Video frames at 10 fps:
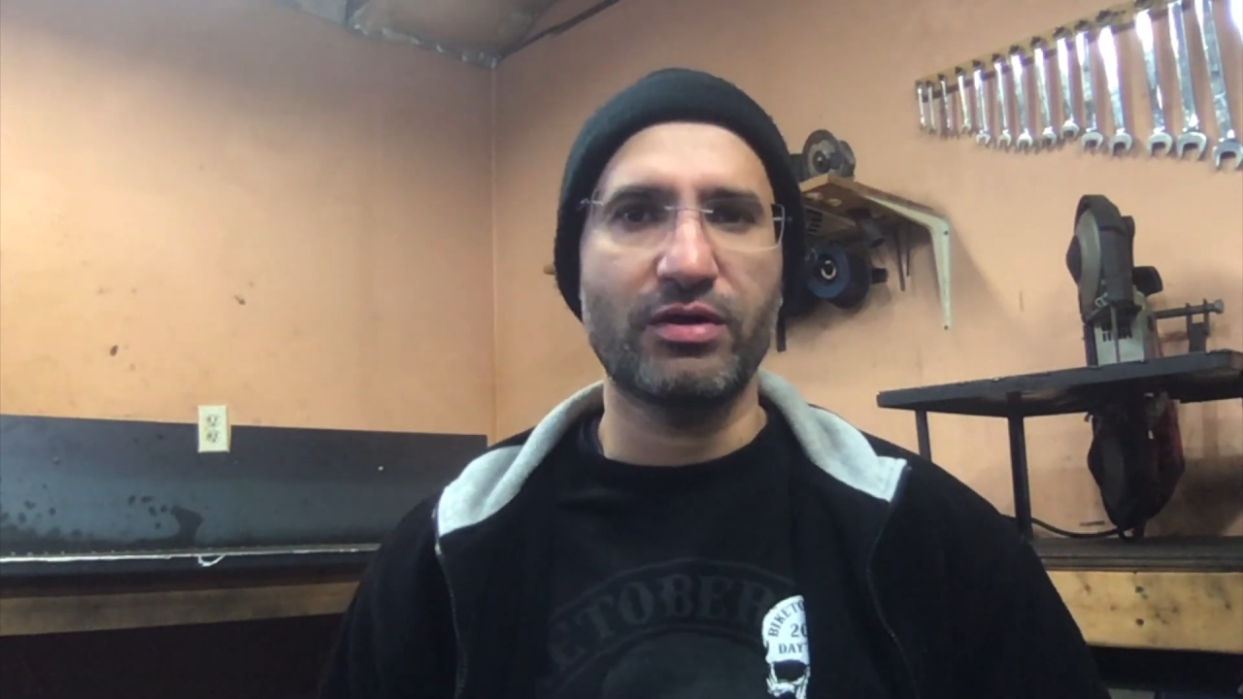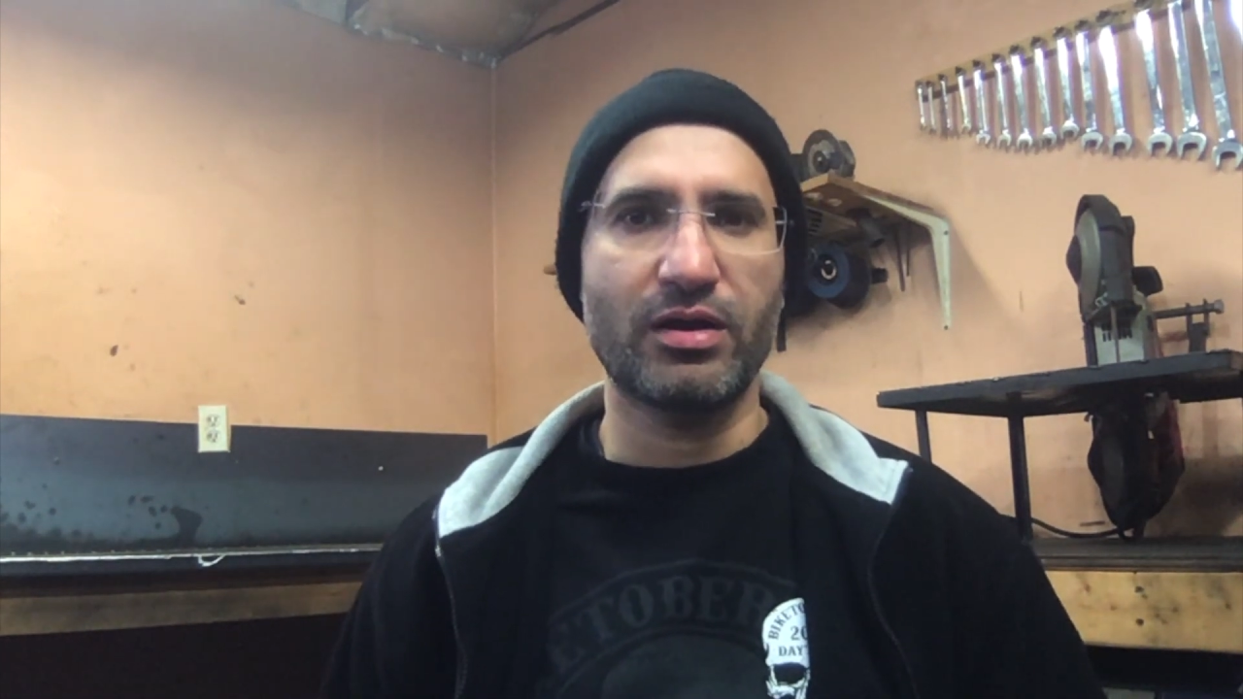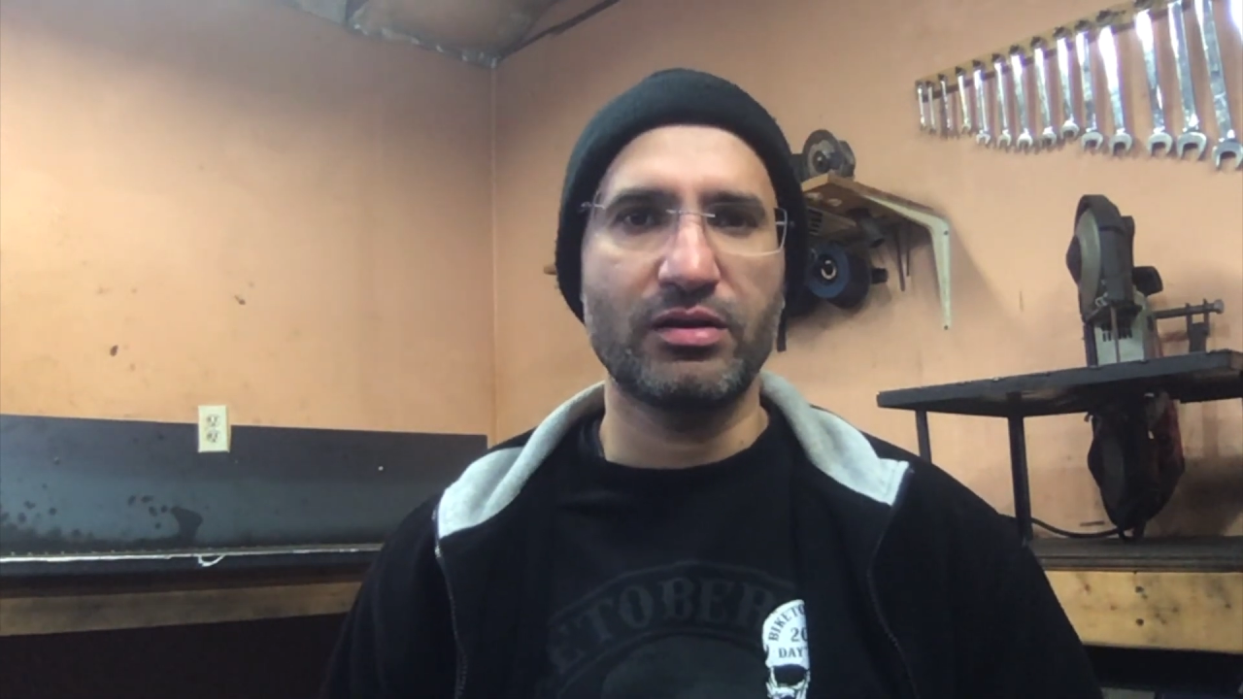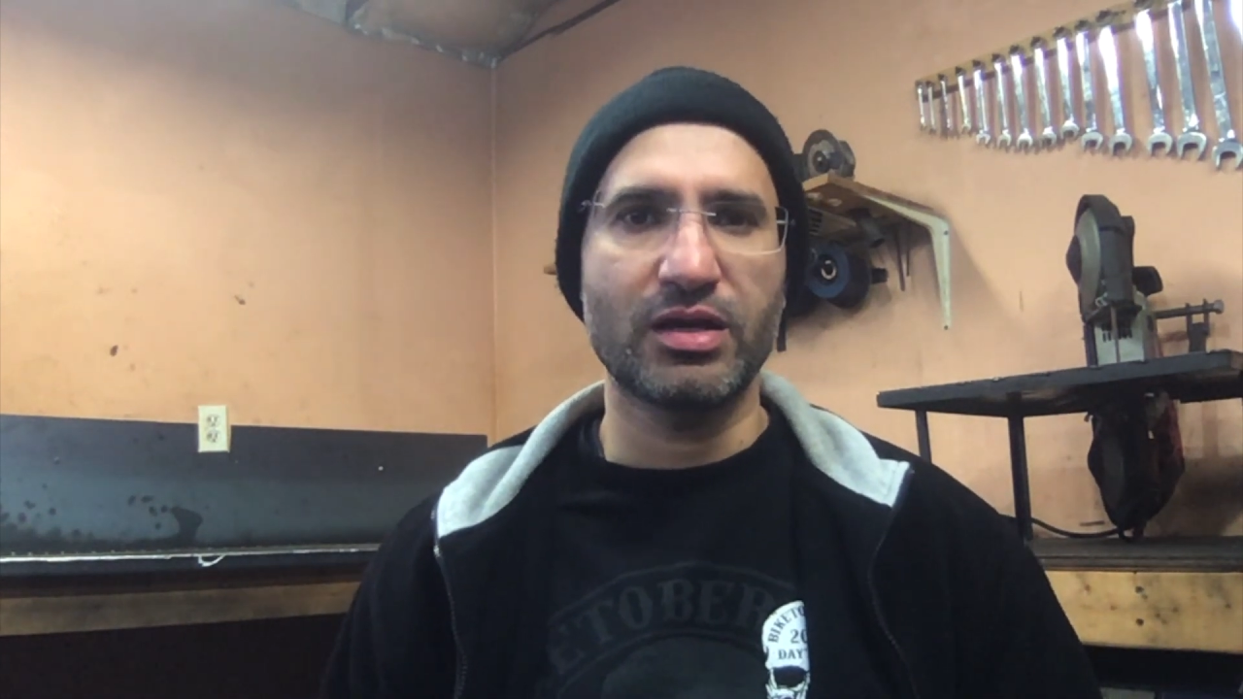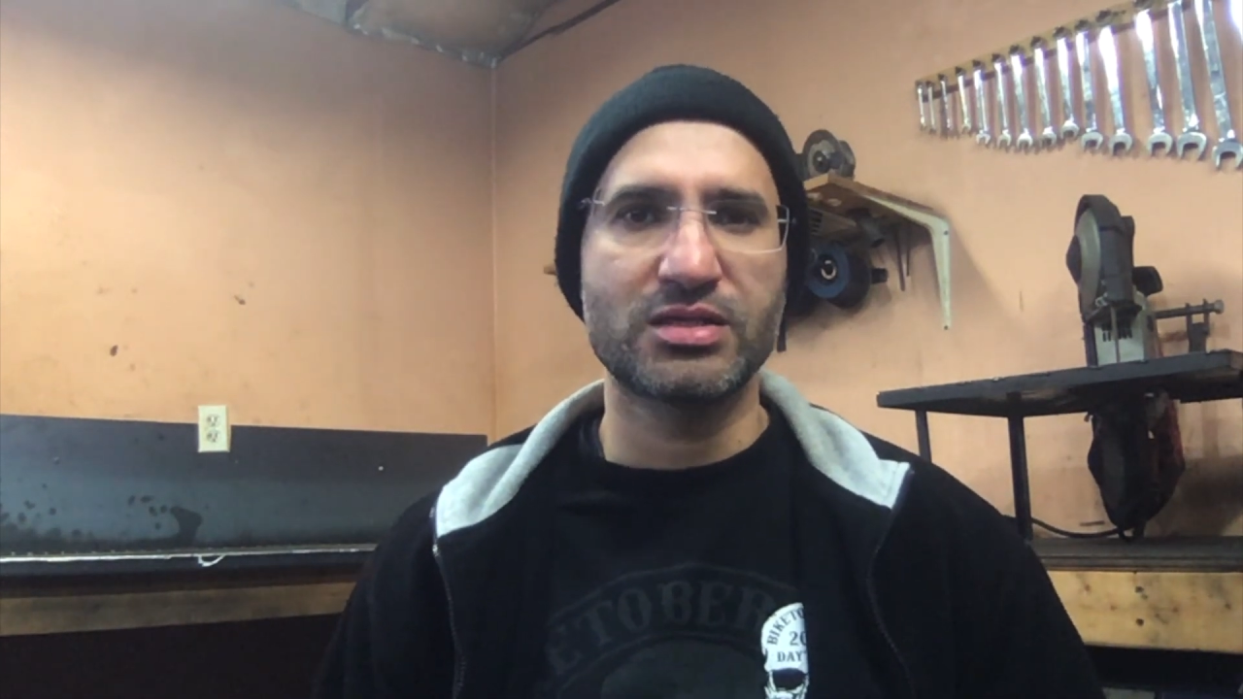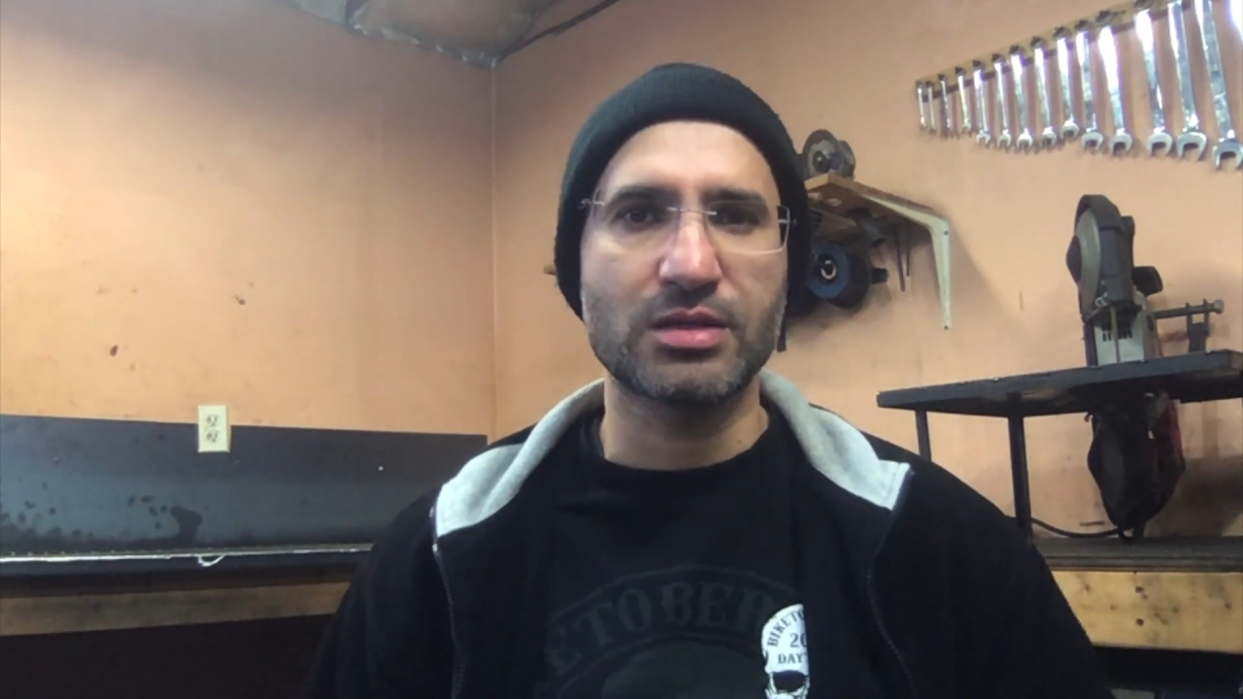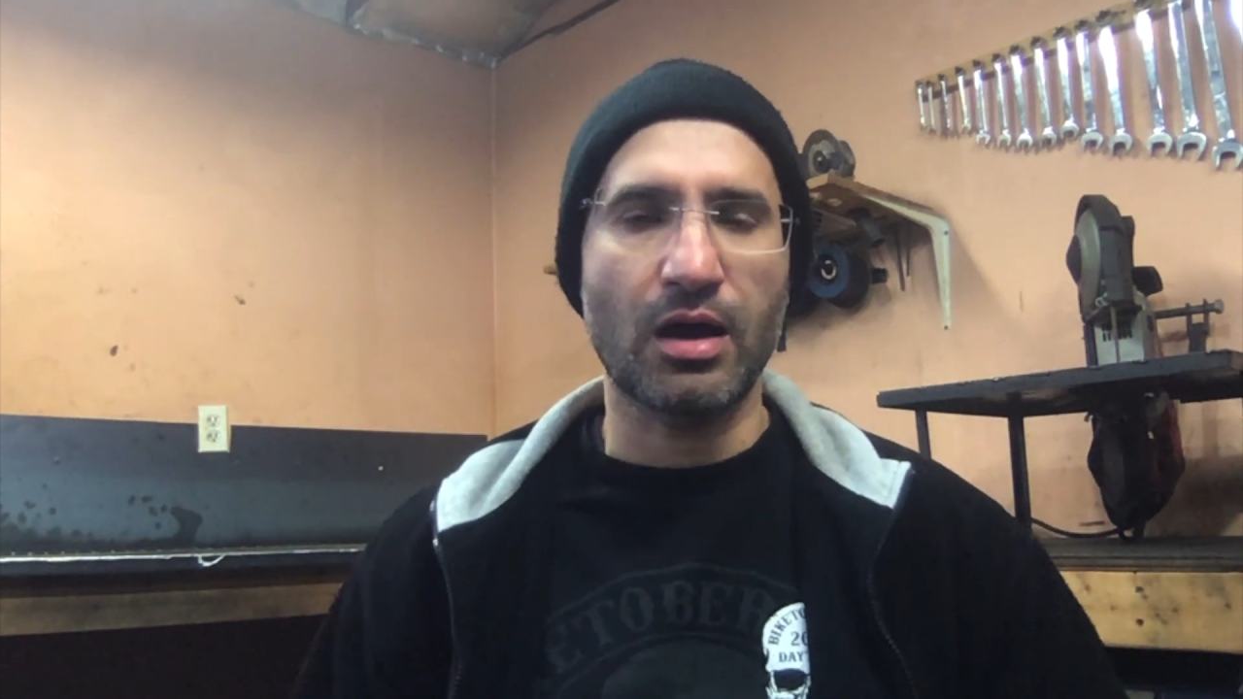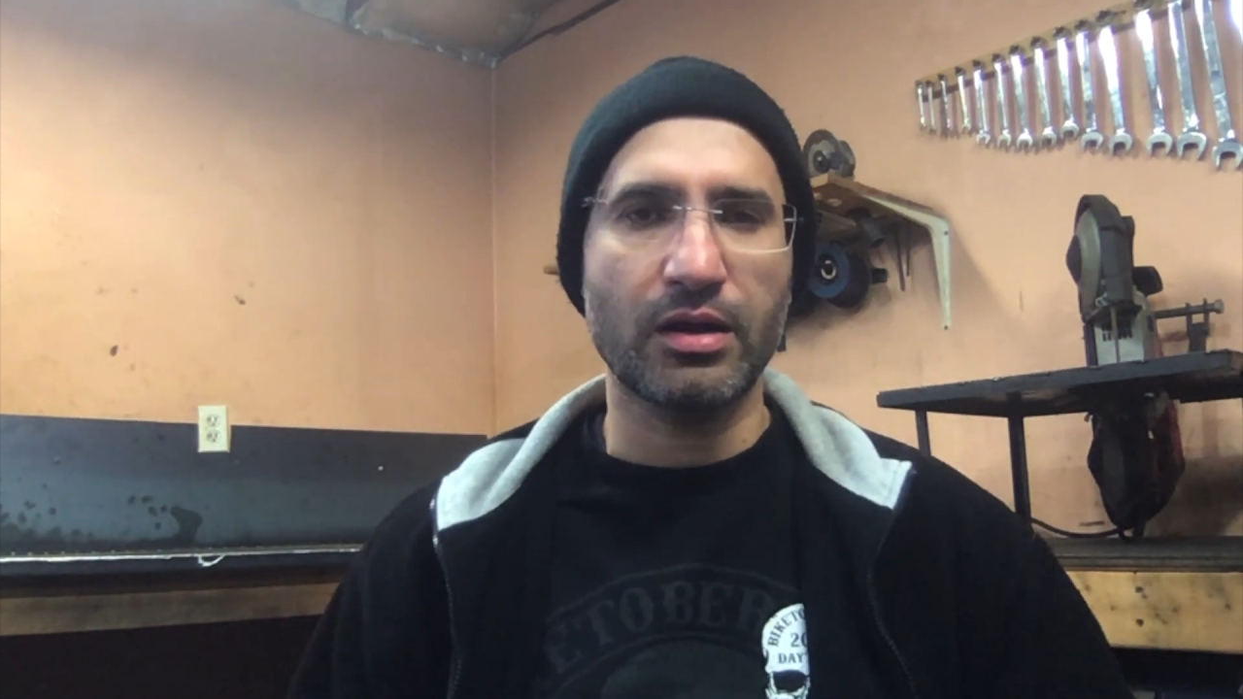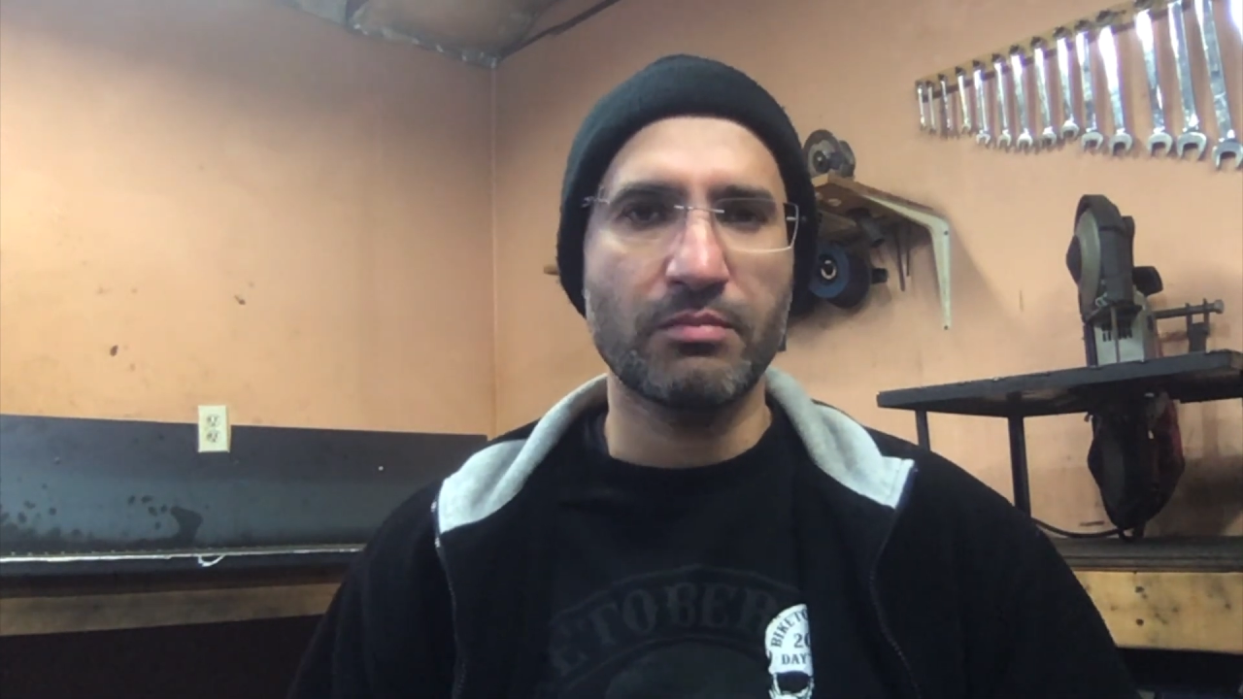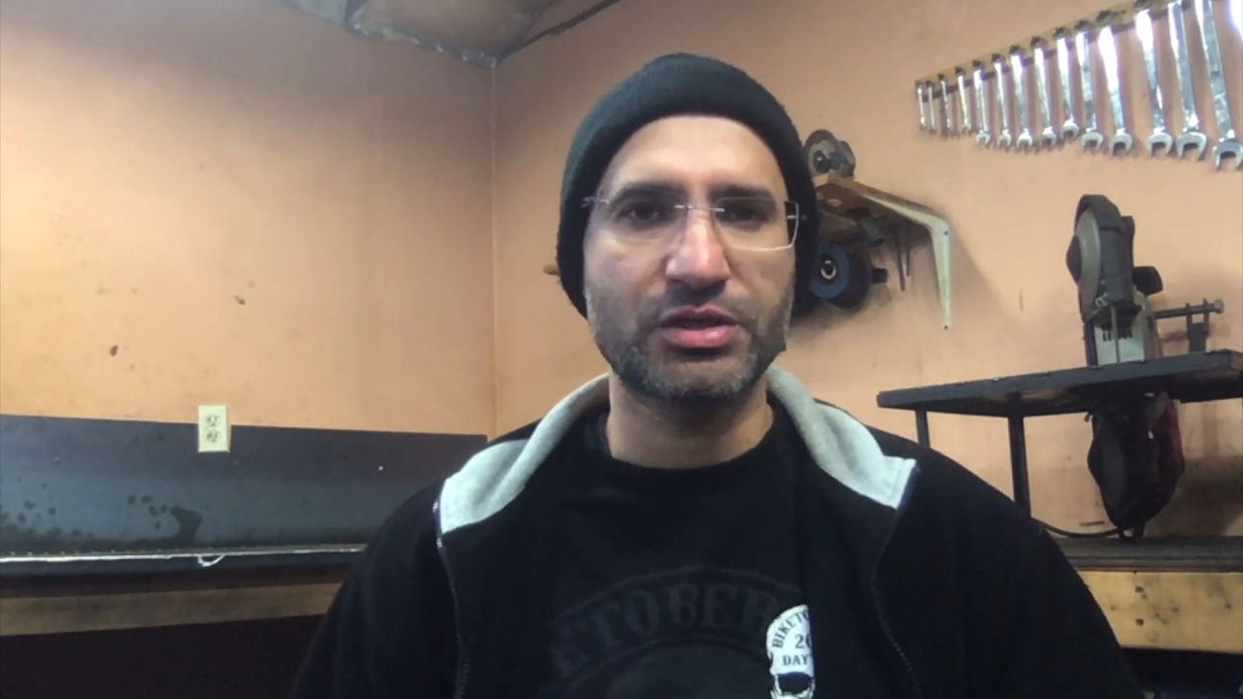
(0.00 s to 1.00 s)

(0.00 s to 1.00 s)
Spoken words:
an exotic